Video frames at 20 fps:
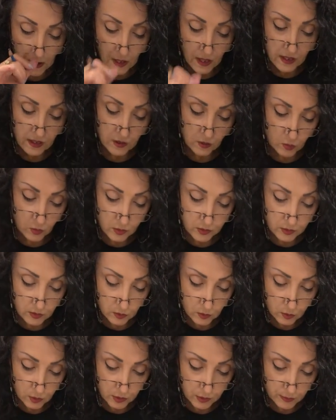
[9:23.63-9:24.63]
I think 1
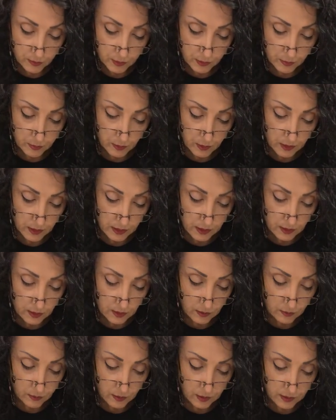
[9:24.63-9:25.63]
1/4, people.
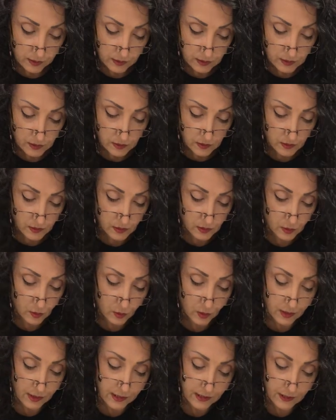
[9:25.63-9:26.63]
I really
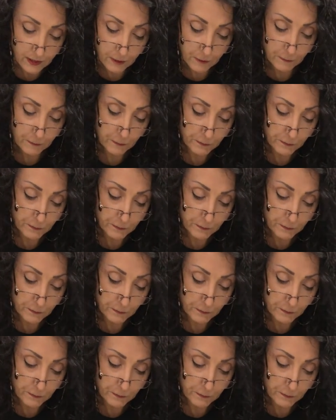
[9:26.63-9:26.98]
don't like